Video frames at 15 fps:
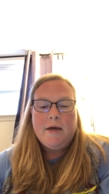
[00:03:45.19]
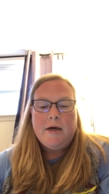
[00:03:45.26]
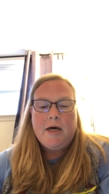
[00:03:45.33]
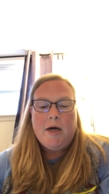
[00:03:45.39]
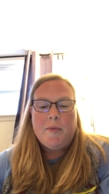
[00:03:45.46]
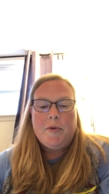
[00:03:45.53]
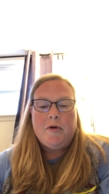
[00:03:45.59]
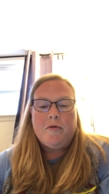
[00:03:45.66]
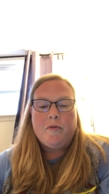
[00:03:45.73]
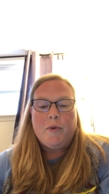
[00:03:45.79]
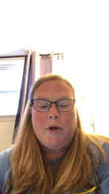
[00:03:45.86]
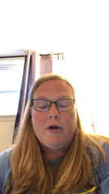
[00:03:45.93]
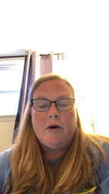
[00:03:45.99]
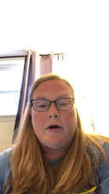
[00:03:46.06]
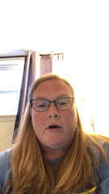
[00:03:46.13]
um, if
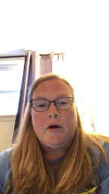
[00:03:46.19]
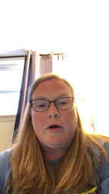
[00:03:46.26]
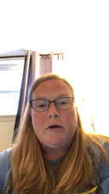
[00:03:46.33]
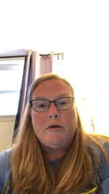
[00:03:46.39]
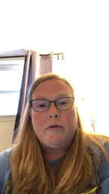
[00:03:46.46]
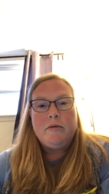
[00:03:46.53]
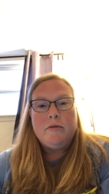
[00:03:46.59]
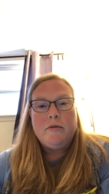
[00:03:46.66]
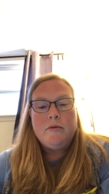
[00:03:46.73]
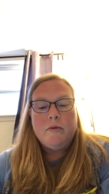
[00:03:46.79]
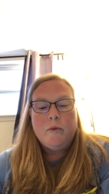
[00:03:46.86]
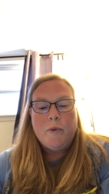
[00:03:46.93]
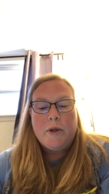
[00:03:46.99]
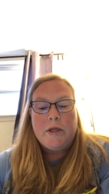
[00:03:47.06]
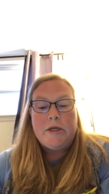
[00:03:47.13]
we are
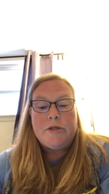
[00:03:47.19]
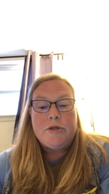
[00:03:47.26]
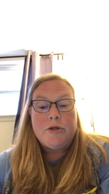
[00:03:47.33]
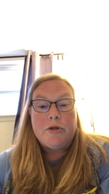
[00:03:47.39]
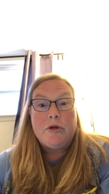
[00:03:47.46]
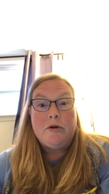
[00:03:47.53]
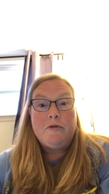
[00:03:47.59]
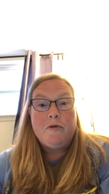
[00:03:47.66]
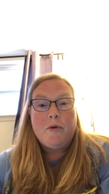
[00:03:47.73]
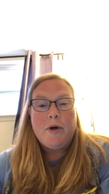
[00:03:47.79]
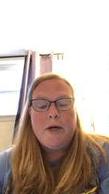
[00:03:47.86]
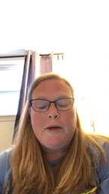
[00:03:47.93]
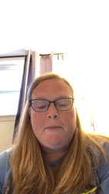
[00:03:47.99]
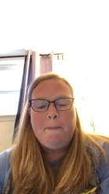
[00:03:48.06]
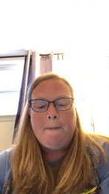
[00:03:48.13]
willing to look for
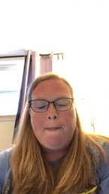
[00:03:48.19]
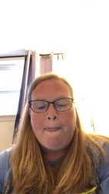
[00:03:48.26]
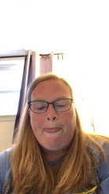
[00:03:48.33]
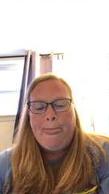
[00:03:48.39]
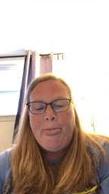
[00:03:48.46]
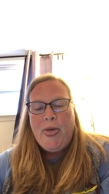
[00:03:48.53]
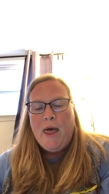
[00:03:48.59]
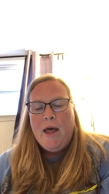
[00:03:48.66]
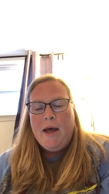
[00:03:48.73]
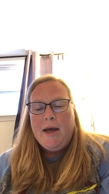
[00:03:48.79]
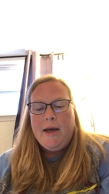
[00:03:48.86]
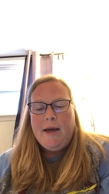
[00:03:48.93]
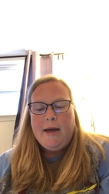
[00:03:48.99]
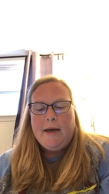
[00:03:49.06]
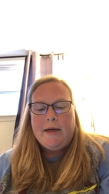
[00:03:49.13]
it.
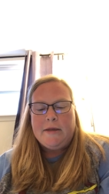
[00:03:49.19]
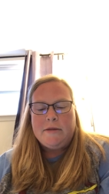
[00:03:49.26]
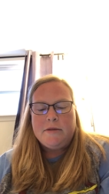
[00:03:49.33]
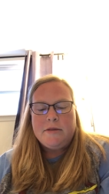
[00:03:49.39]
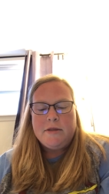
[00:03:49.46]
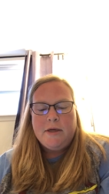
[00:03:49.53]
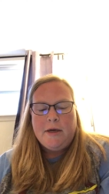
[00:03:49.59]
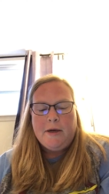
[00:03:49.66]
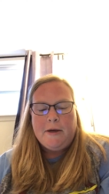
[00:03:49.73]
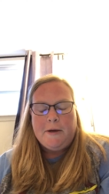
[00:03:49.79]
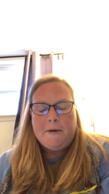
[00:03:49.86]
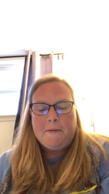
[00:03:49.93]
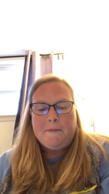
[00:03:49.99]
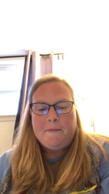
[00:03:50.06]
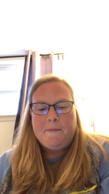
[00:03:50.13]
And
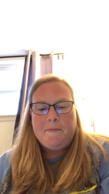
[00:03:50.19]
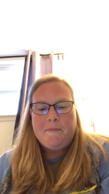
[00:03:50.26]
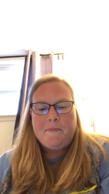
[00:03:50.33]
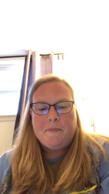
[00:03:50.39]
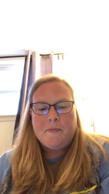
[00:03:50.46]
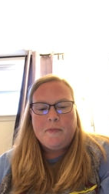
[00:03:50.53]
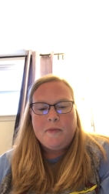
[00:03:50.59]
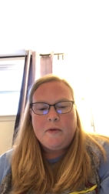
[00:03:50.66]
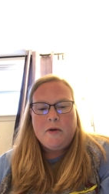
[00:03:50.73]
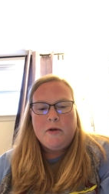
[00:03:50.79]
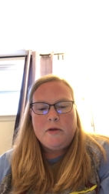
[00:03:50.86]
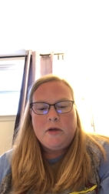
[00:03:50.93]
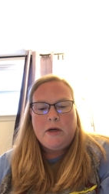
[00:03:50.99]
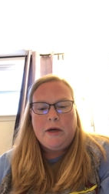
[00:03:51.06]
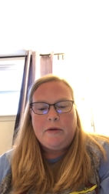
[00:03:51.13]
um,
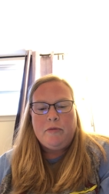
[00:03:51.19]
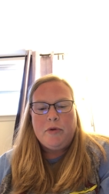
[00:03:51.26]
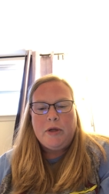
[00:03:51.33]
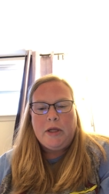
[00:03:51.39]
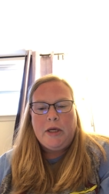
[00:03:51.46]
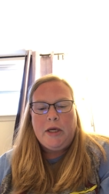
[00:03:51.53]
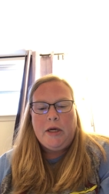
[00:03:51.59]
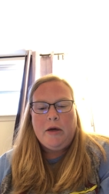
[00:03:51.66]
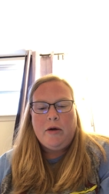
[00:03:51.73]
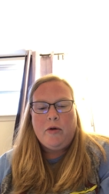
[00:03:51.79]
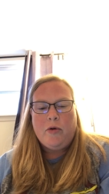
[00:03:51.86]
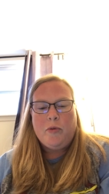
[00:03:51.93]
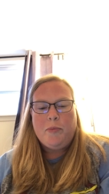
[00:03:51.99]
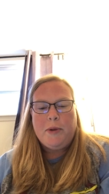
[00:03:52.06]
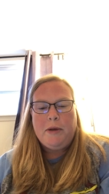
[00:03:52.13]
I really
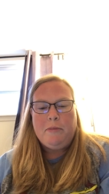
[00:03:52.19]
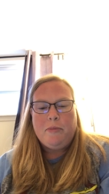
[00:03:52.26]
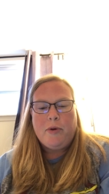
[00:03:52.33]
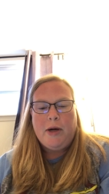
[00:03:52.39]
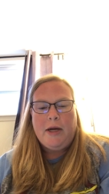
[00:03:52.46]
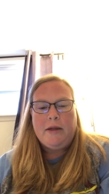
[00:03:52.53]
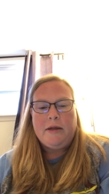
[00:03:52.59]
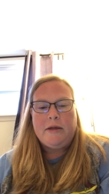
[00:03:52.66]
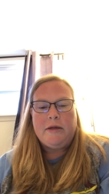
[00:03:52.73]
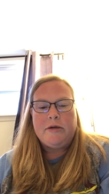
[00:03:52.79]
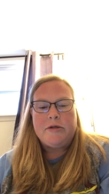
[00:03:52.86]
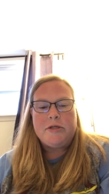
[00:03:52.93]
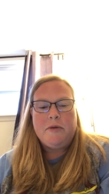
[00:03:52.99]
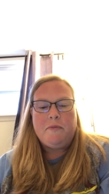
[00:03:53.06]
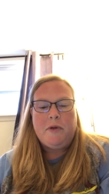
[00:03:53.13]
hope and pray that
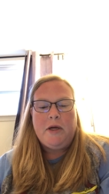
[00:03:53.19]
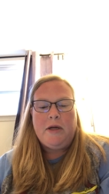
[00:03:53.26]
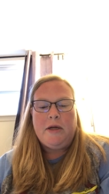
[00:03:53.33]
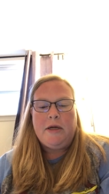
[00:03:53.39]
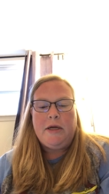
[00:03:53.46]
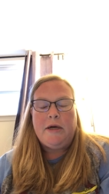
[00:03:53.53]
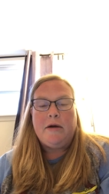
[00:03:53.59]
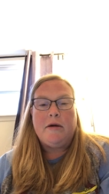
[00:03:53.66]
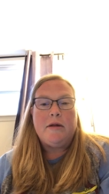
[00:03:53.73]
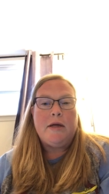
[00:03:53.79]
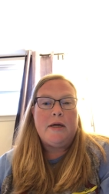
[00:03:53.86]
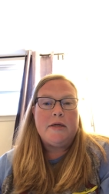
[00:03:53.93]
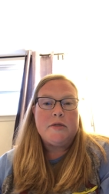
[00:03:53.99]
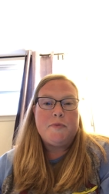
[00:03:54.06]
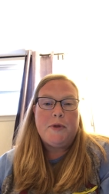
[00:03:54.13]
there's something in here
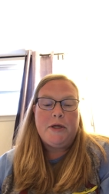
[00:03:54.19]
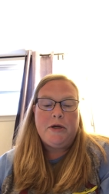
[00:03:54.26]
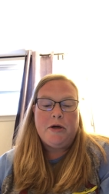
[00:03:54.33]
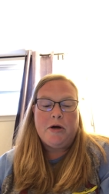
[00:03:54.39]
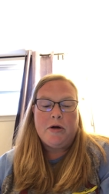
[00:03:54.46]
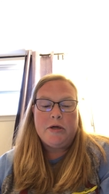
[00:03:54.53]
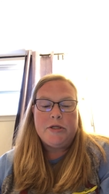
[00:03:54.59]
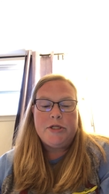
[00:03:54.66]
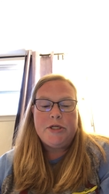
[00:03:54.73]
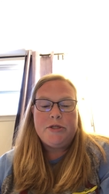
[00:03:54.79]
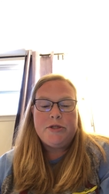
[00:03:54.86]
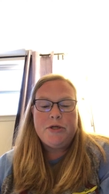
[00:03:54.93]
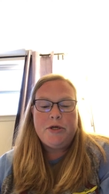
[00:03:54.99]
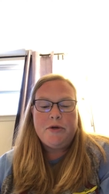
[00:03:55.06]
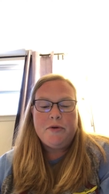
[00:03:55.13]
that has been
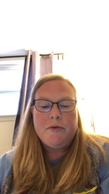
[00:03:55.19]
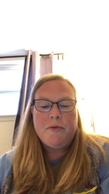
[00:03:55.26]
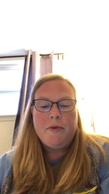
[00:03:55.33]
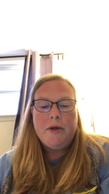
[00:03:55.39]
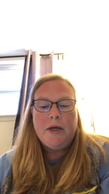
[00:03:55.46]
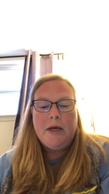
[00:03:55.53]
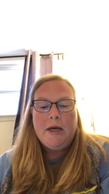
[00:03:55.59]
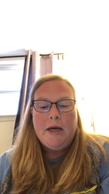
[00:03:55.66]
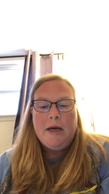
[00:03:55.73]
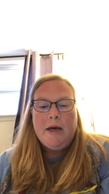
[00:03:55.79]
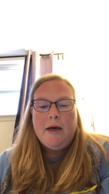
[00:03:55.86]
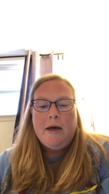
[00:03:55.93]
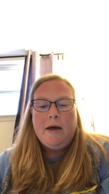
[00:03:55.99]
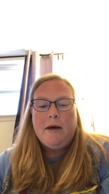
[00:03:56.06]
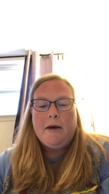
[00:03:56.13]
encouraging to you
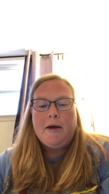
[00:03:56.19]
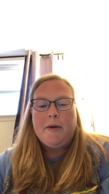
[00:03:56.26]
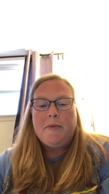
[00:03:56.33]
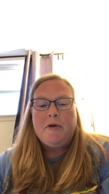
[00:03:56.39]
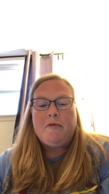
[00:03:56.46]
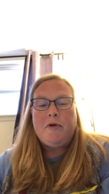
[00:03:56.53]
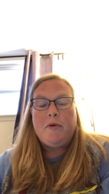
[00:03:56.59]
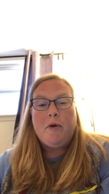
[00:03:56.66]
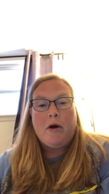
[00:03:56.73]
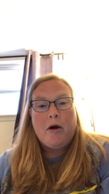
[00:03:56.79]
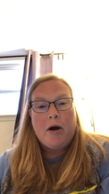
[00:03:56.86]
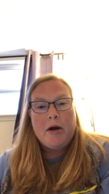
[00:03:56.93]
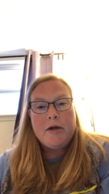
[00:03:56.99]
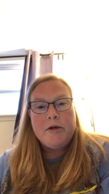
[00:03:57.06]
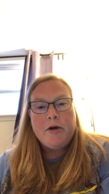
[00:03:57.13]
um, if you
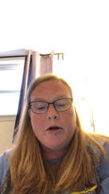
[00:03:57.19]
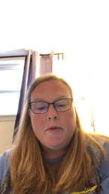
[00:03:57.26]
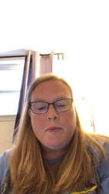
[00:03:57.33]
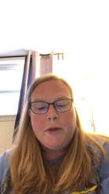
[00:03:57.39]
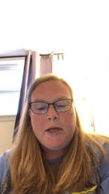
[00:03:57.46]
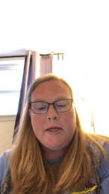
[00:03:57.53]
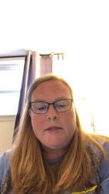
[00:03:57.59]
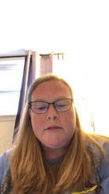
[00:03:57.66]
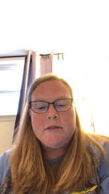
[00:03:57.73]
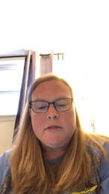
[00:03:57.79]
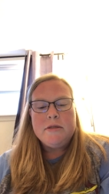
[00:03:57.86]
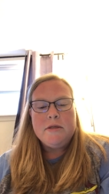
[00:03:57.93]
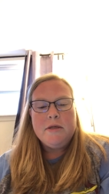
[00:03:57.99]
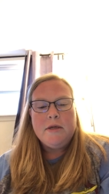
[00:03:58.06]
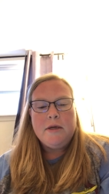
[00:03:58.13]
are in a dark
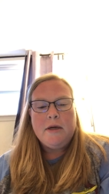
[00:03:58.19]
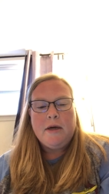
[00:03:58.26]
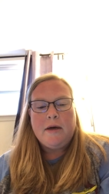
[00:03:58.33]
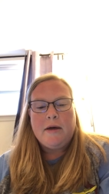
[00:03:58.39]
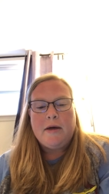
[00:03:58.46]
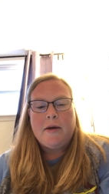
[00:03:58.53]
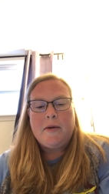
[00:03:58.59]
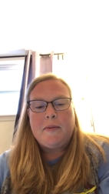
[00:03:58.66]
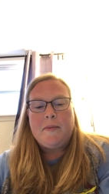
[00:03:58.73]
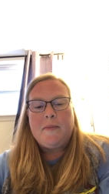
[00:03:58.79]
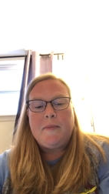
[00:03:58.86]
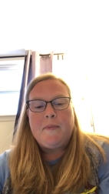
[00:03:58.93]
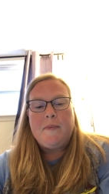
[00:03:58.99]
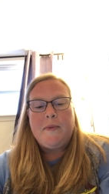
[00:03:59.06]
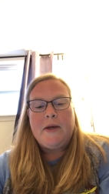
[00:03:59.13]
place.
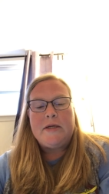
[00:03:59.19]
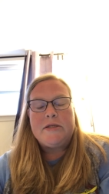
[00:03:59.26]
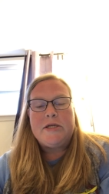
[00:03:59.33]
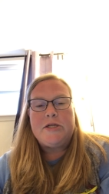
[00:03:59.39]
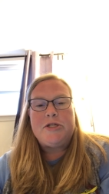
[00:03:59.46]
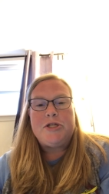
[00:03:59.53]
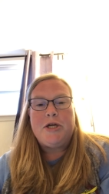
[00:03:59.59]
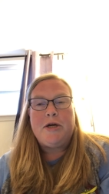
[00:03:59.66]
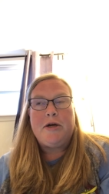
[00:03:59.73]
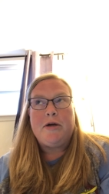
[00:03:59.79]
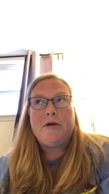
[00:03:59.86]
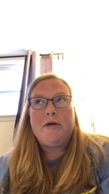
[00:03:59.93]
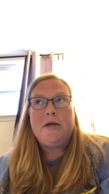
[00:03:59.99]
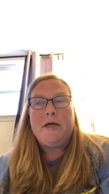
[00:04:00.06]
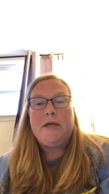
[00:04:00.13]
Um, as I shared